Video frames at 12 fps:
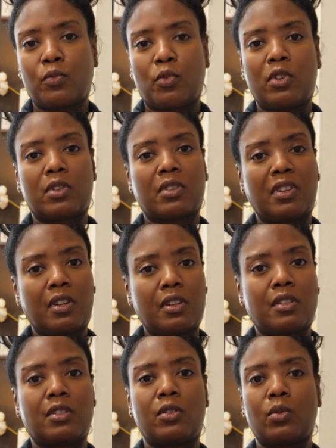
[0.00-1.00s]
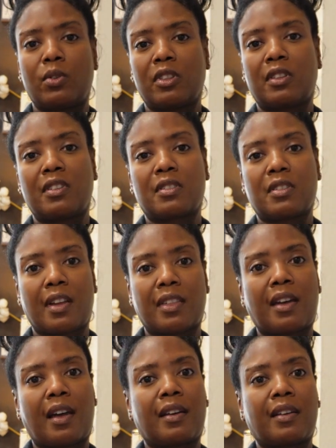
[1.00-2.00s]
for your kids and doing things like
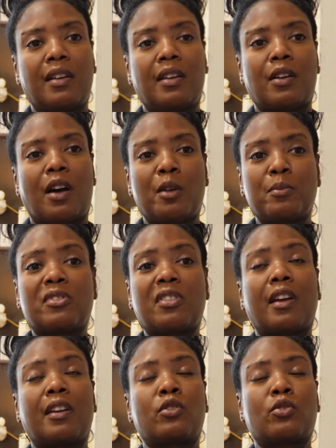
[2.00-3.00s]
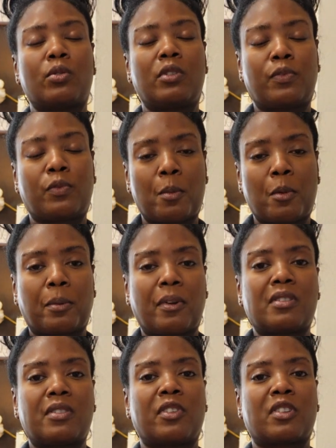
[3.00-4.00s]
that, I'm saying it truly from a
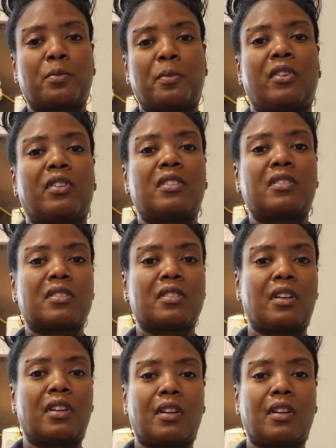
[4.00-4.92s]
place of experience.